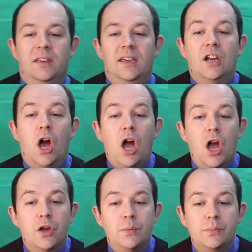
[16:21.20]
In our
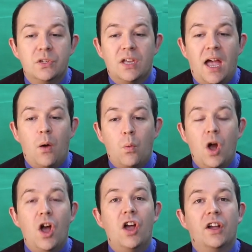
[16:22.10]
homes, at
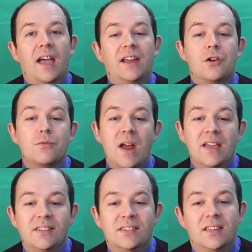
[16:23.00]
work and at
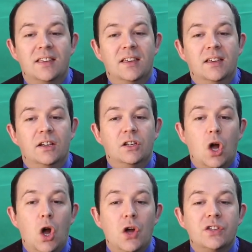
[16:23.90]
rest,
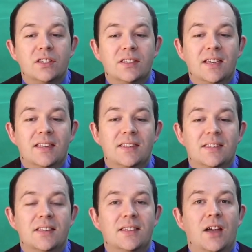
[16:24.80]
God
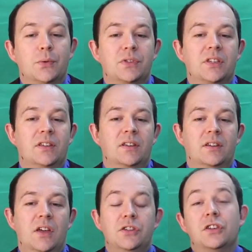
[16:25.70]
sends us out.
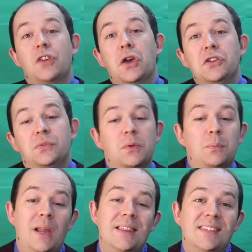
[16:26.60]
To those with
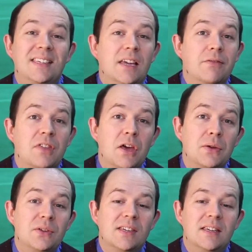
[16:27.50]
plenty and
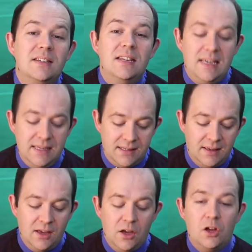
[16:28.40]
those in need,
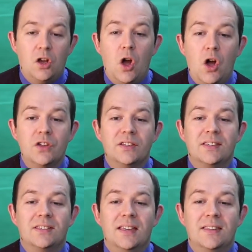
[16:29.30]
God
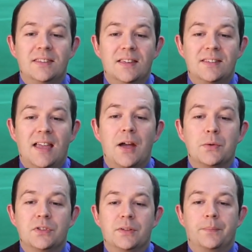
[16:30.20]
sends us
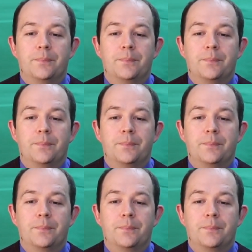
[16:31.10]
out.